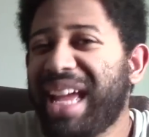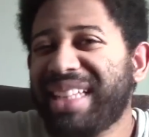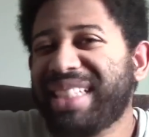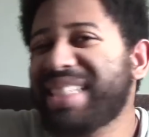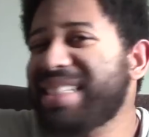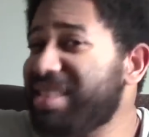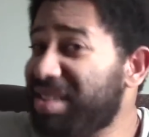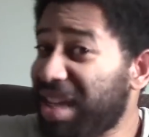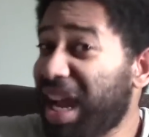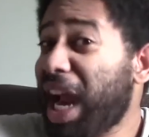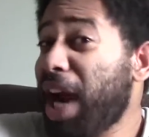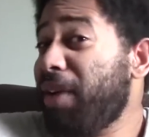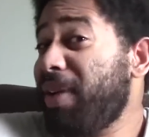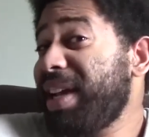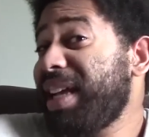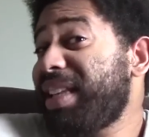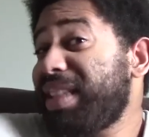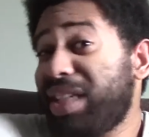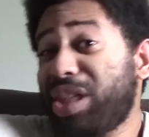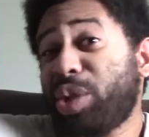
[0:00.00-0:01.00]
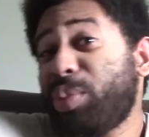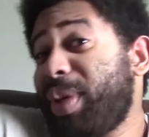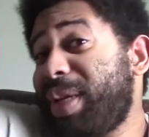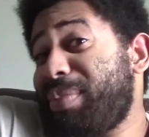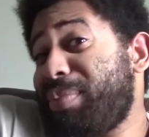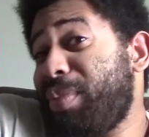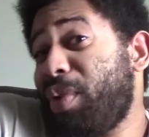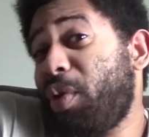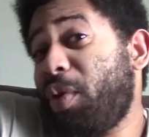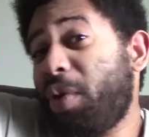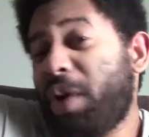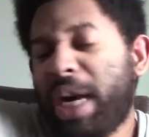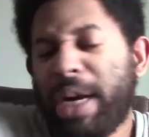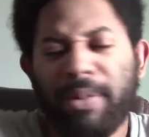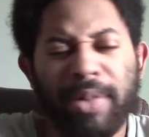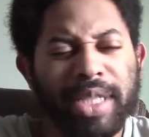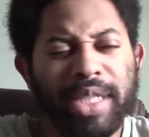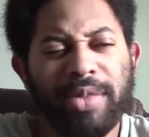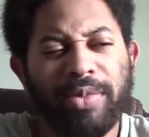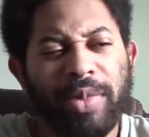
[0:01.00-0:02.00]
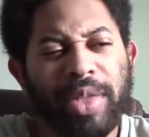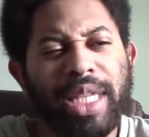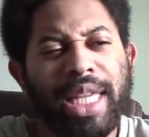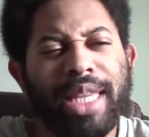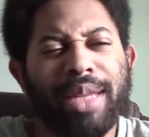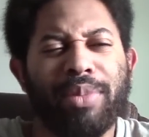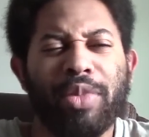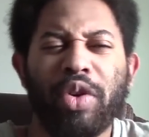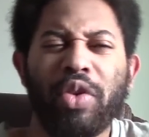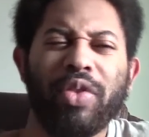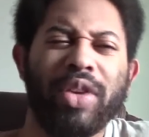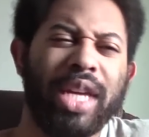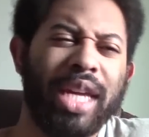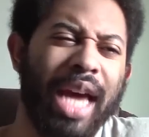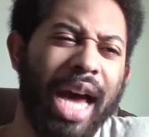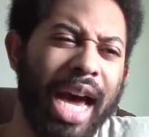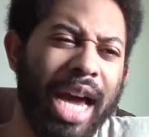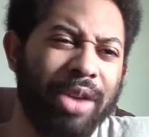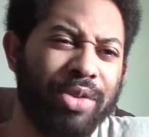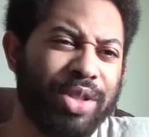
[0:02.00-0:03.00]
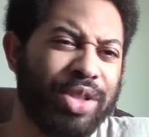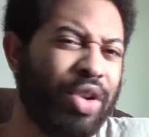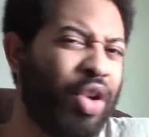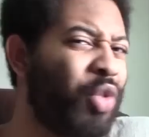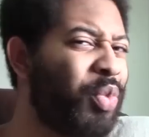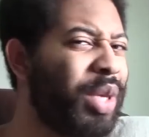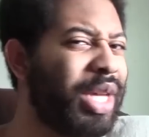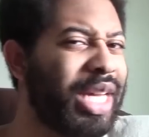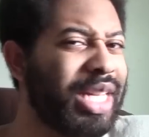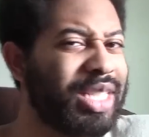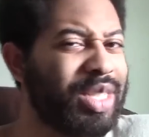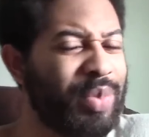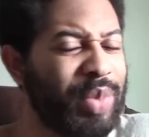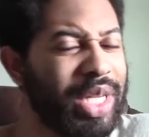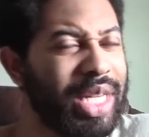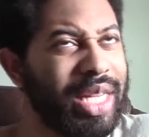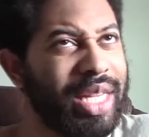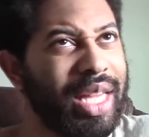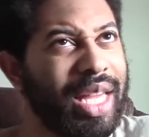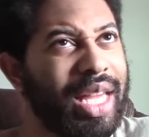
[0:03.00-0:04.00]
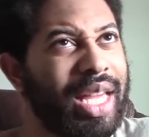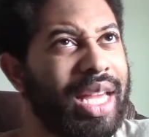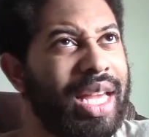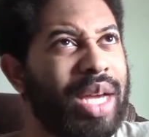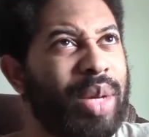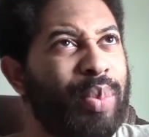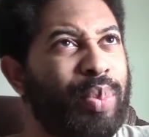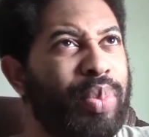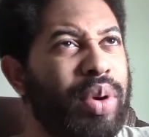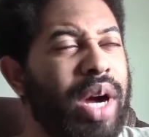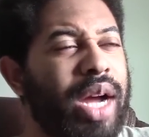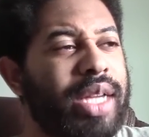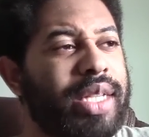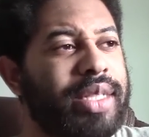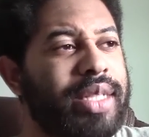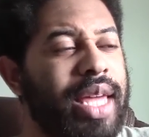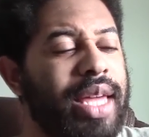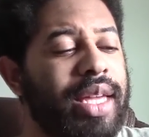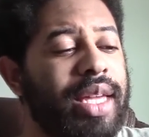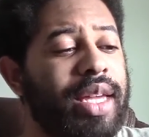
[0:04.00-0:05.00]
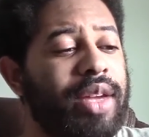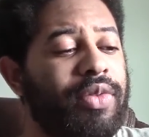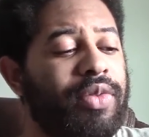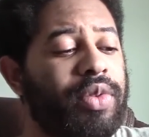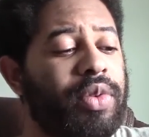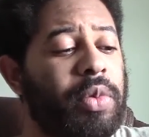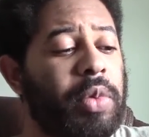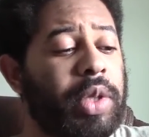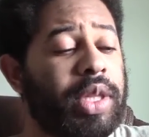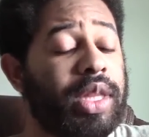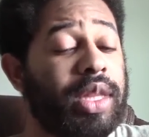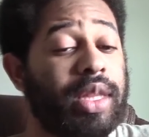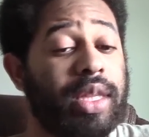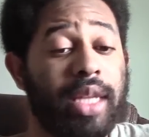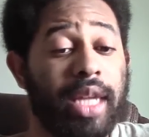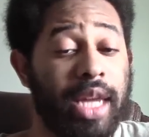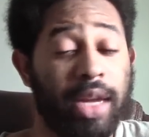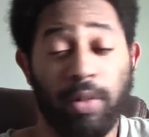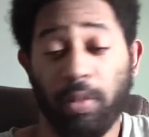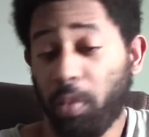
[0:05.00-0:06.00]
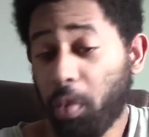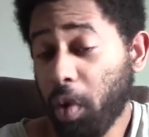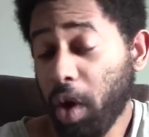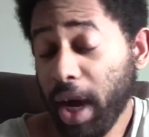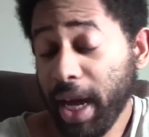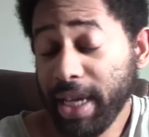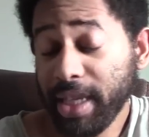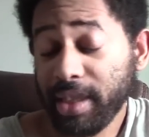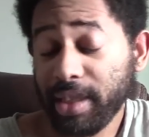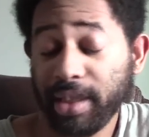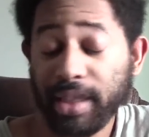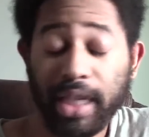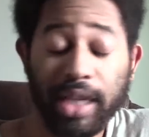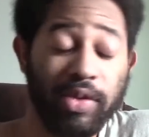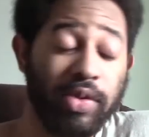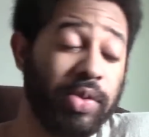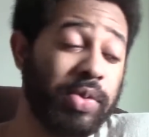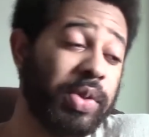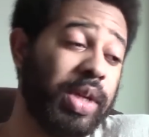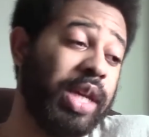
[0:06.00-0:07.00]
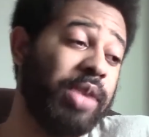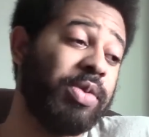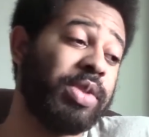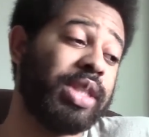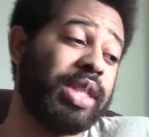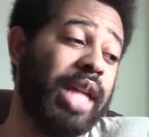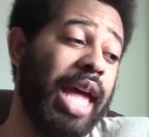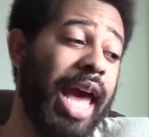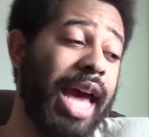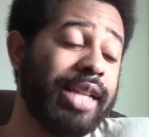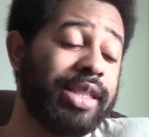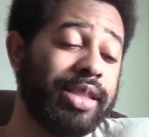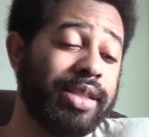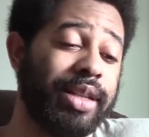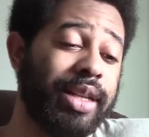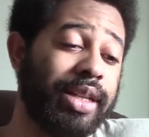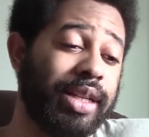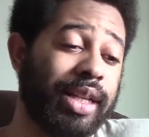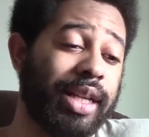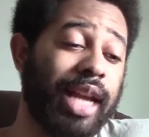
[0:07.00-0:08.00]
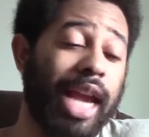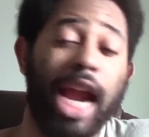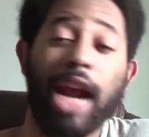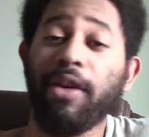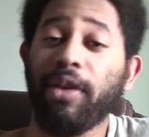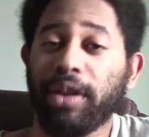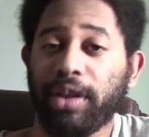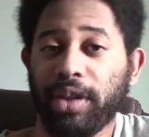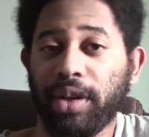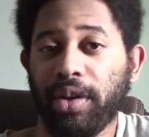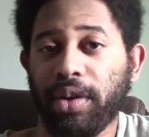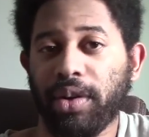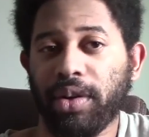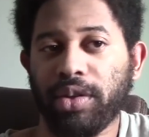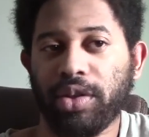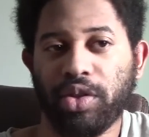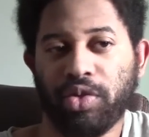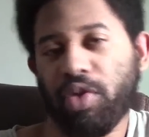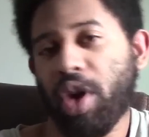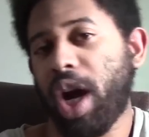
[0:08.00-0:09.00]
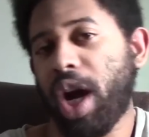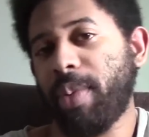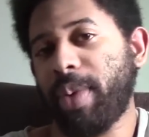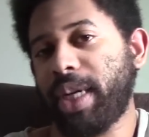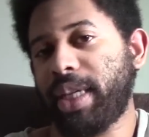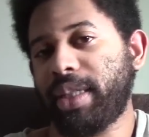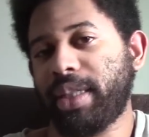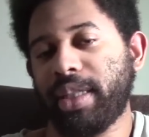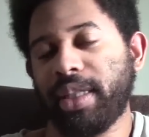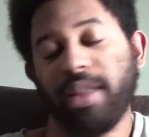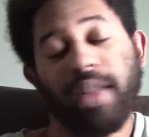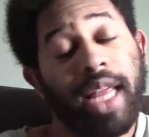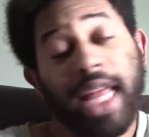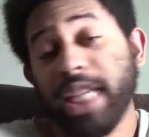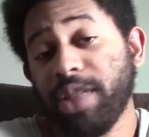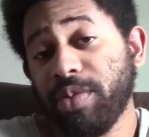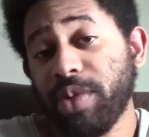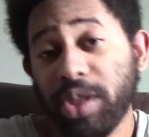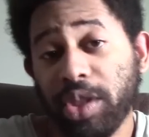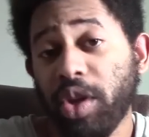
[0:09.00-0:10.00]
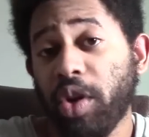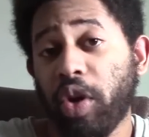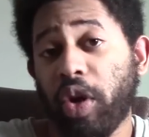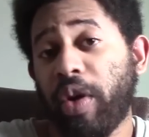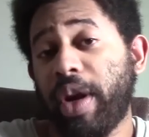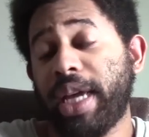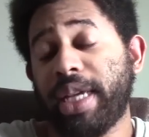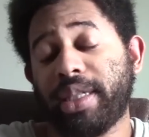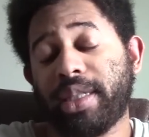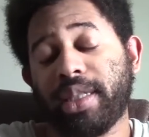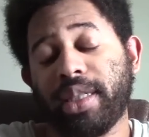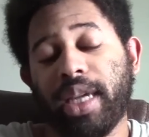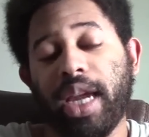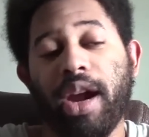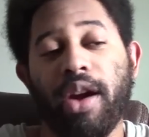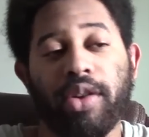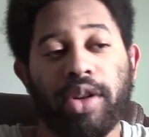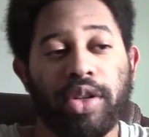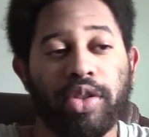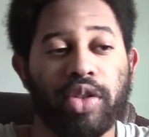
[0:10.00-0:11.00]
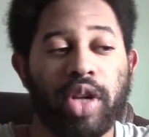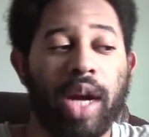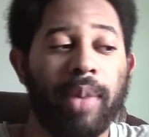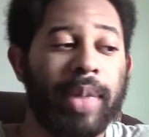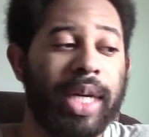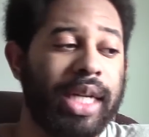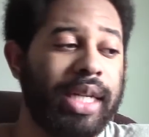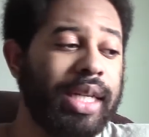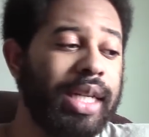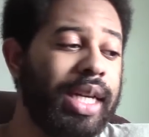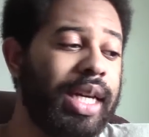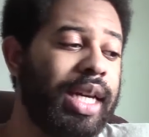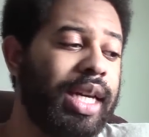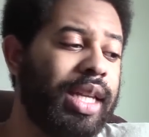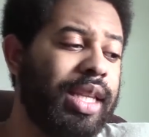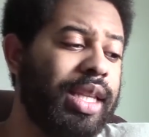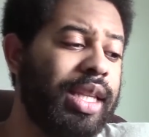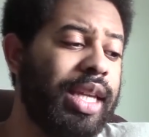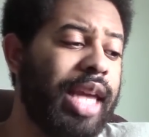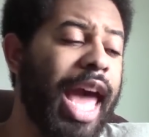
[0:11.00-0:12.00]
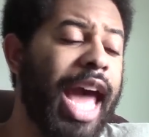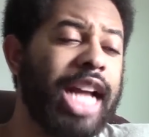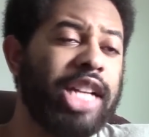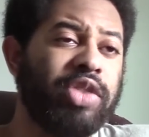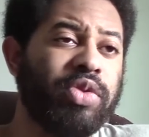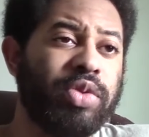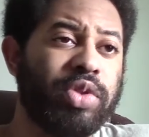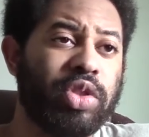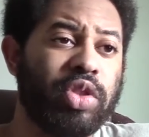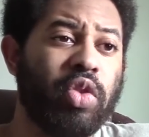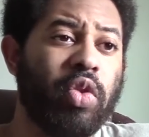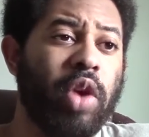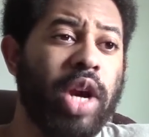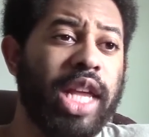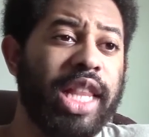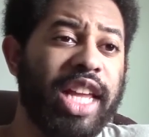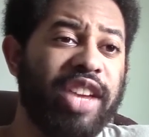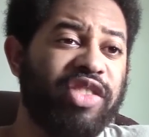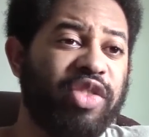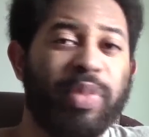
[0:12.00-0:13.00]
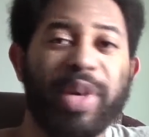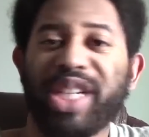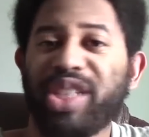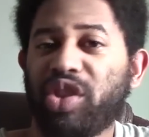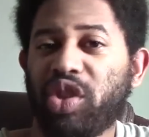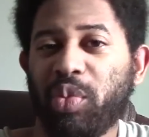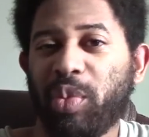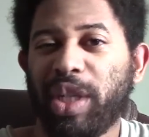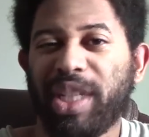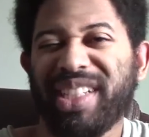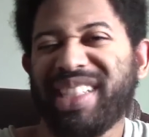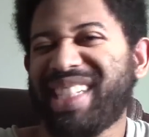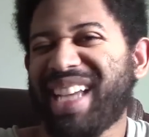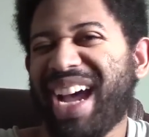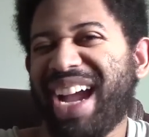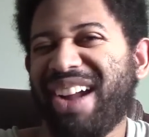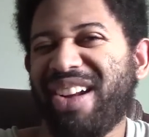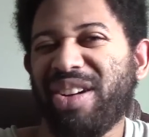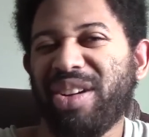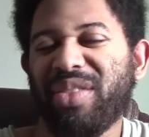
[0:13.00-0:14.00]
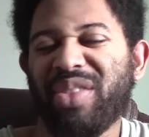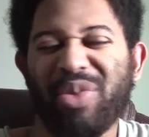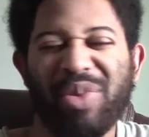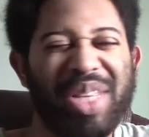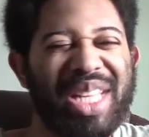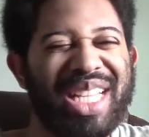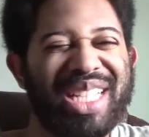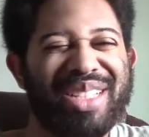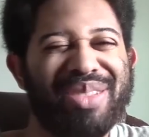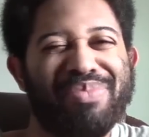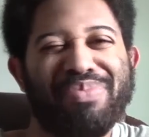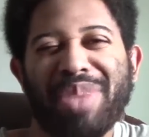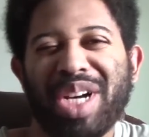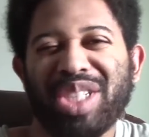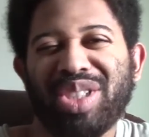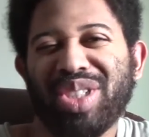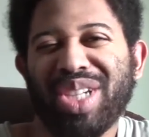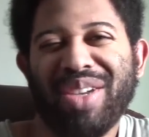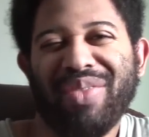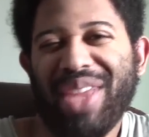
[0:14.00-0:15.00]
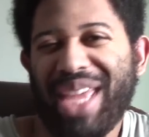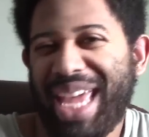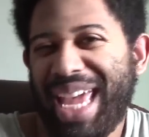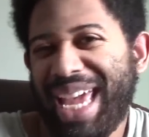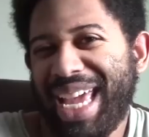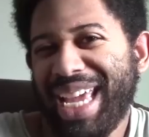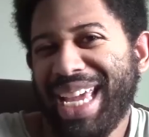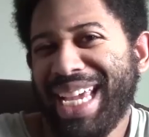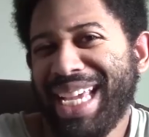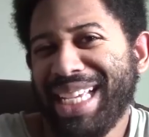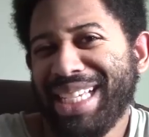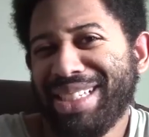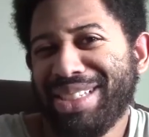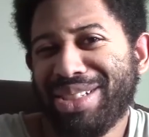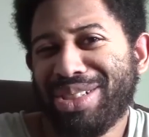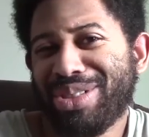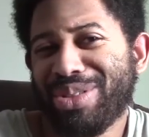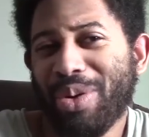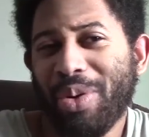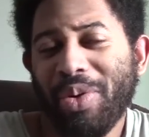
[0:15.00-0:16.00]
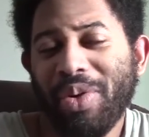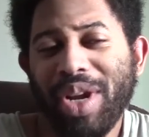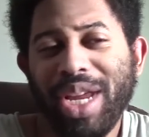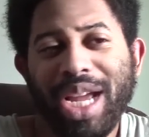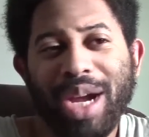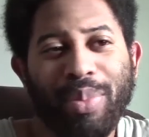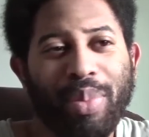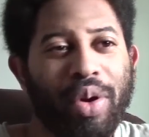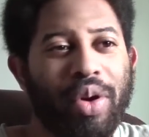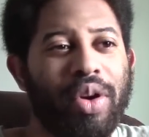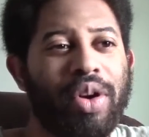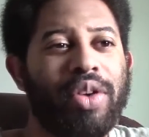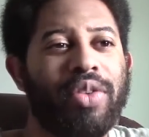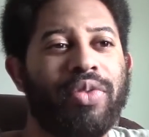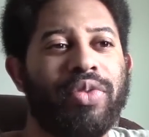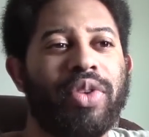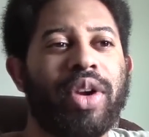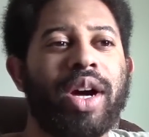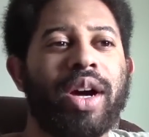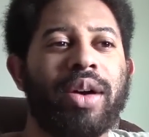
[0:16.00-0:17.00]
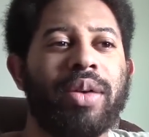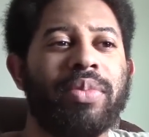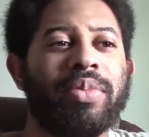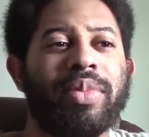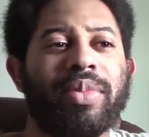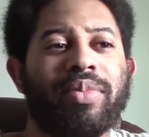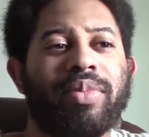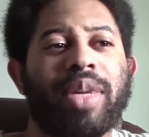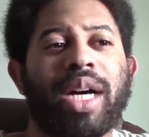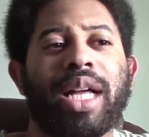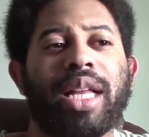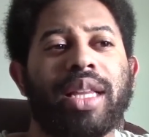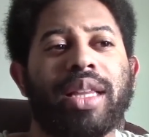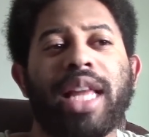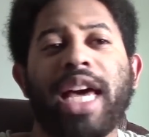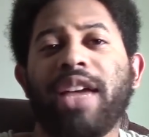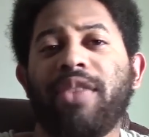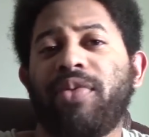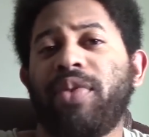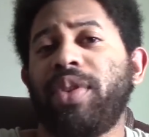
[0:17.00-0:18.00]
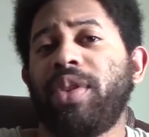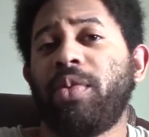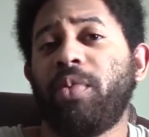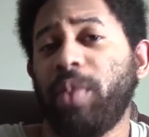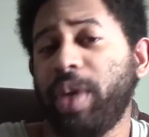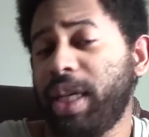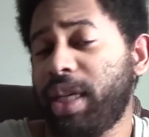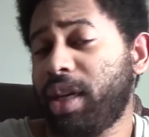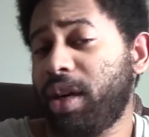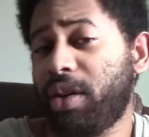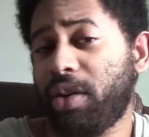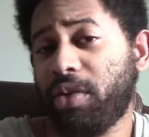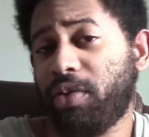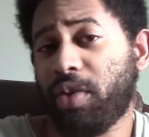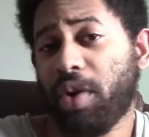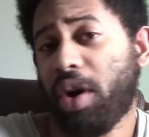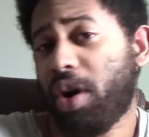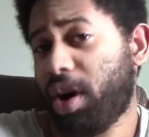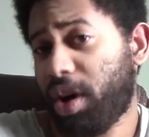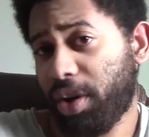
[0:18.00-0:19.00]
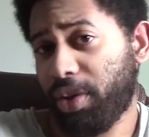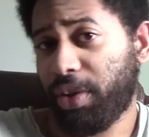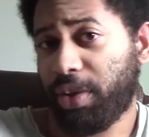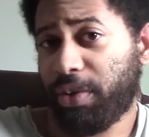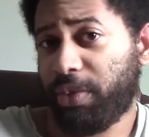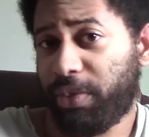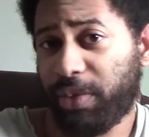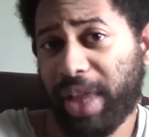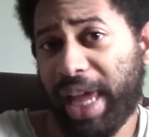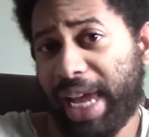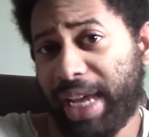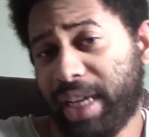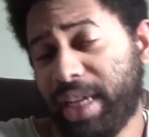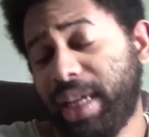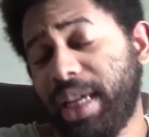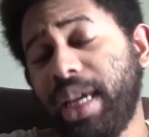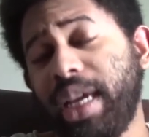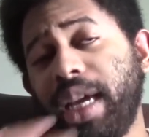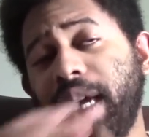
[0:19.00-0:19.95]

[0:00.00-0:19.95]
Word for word: desiring a little bit more. It wasn't really the movie I was hoping it to be, but taking it for what it was, it was an excellent character drama. And that's what The Joker is. It's a character drama. The actual story left much to be desired, and there really isn't much of a story apart from a life in the week of Arthur Fleck.